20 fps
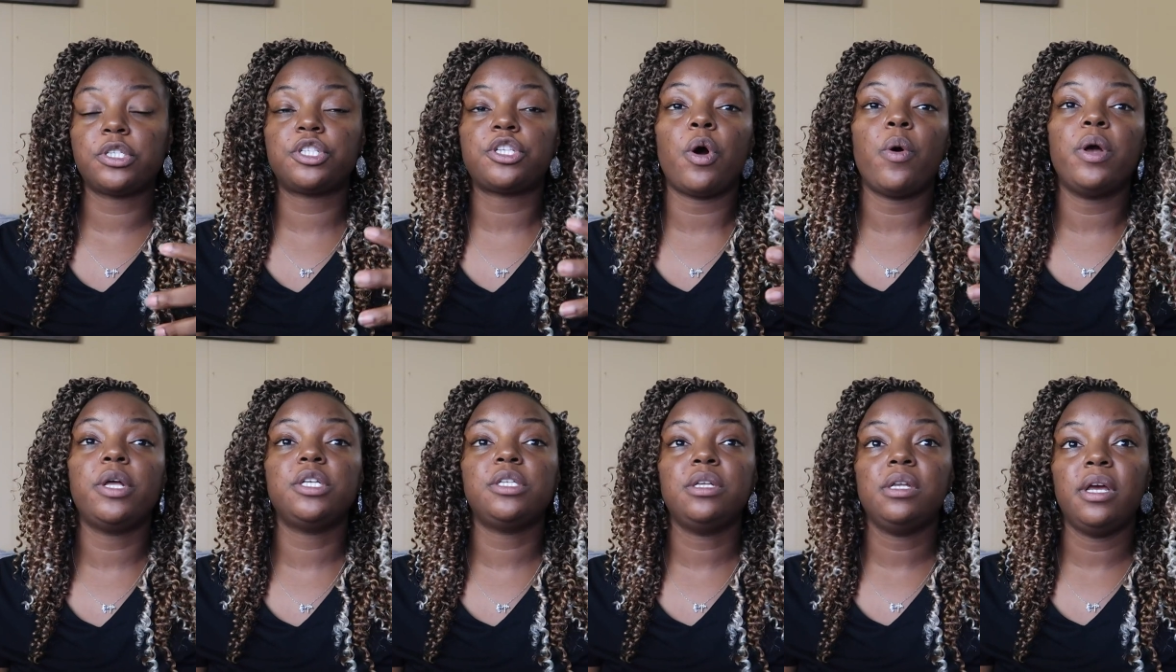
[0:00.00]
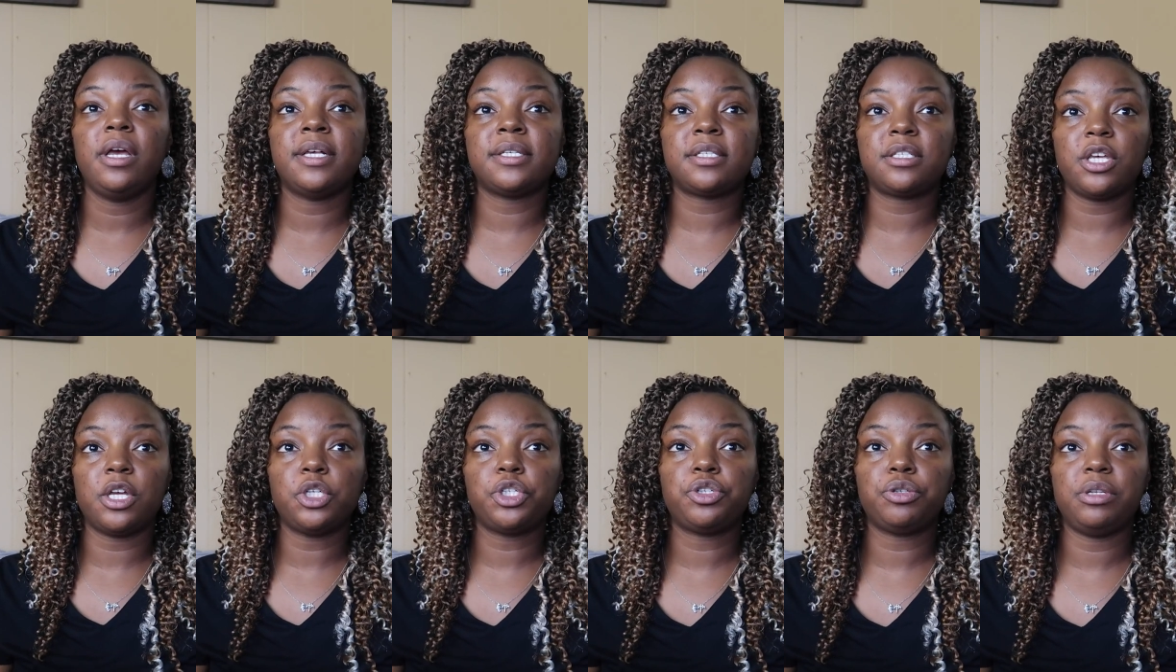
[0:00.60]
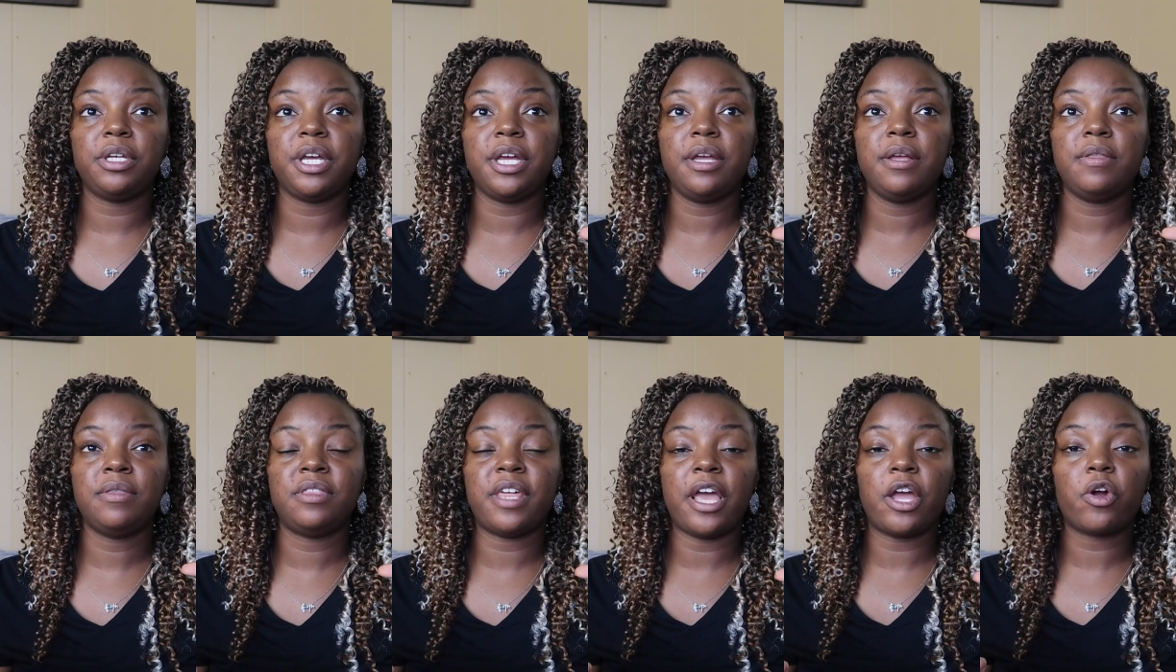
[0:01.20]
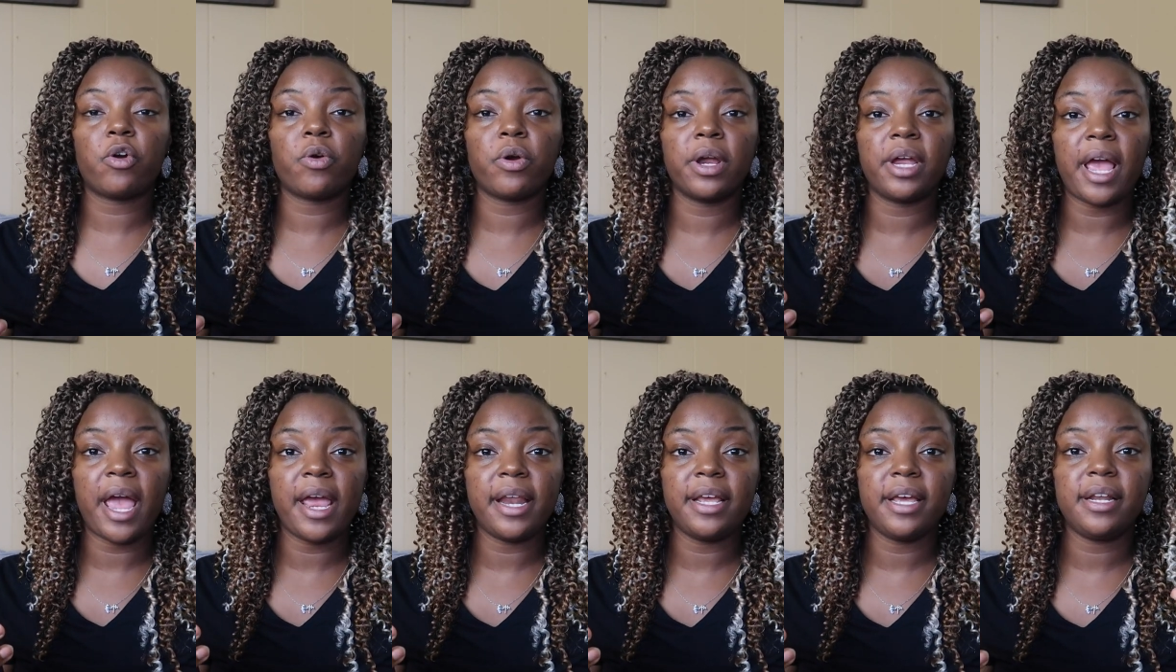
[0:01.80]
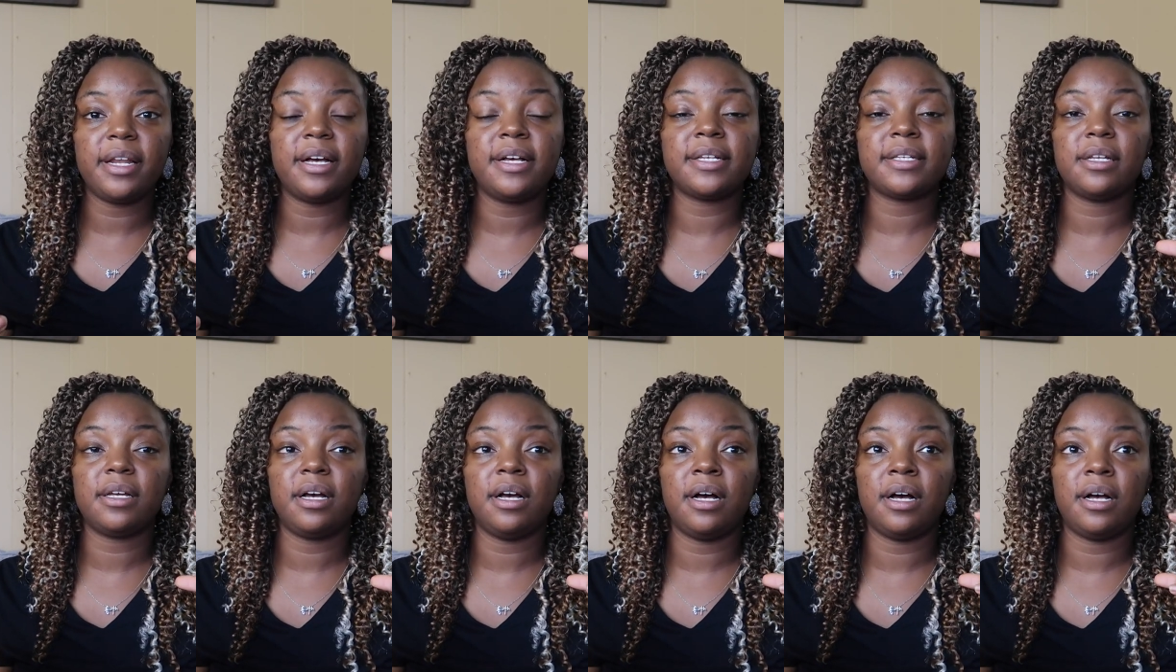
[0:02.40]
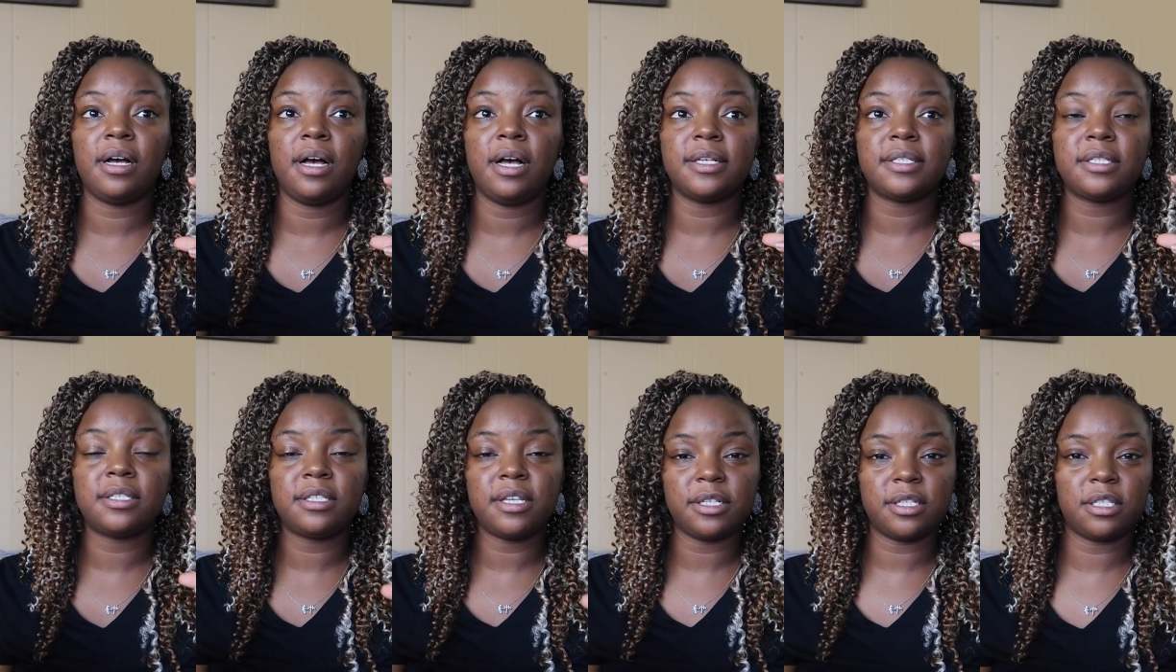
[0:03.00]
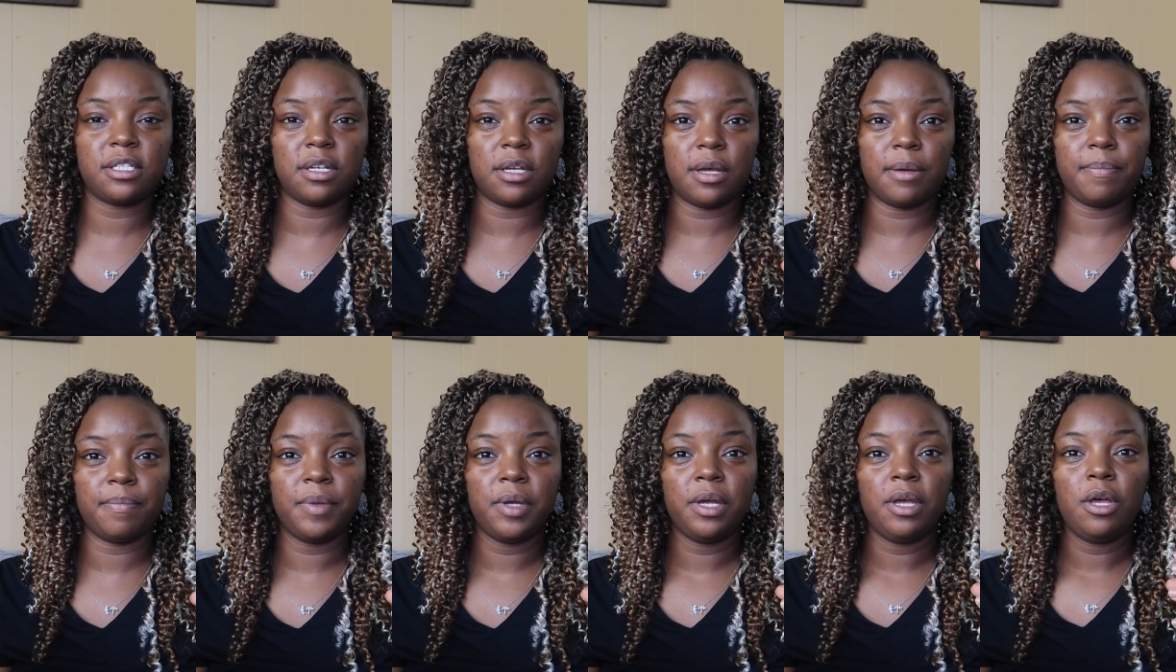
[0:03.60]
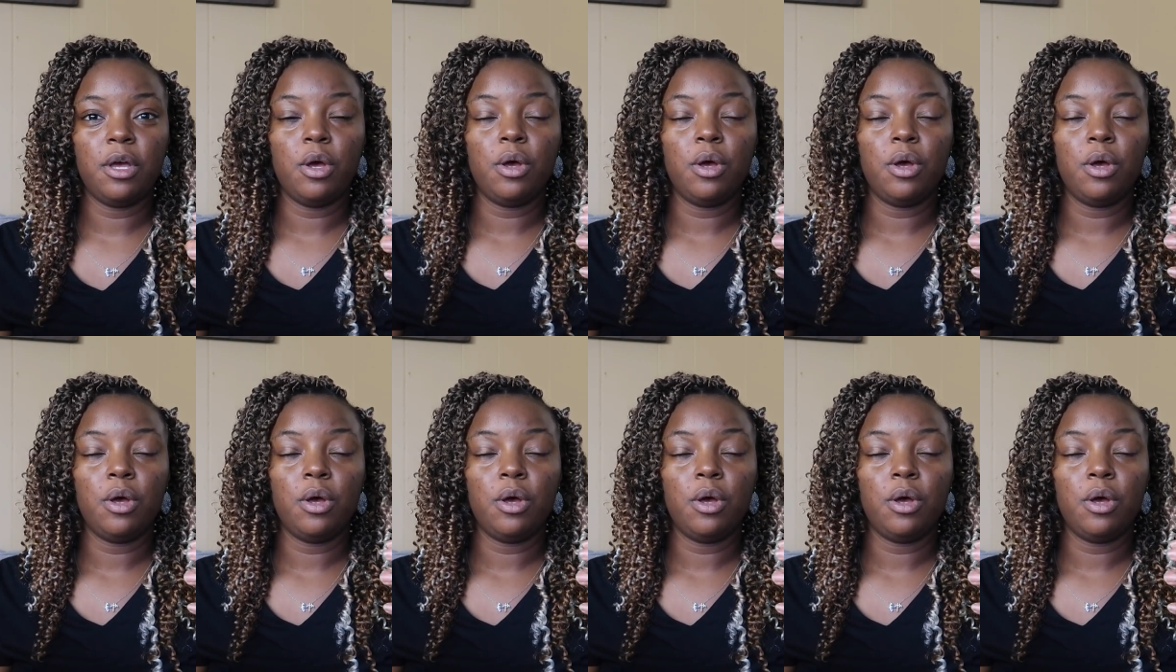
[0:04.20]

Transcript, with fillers: So essentially they created a, a, a system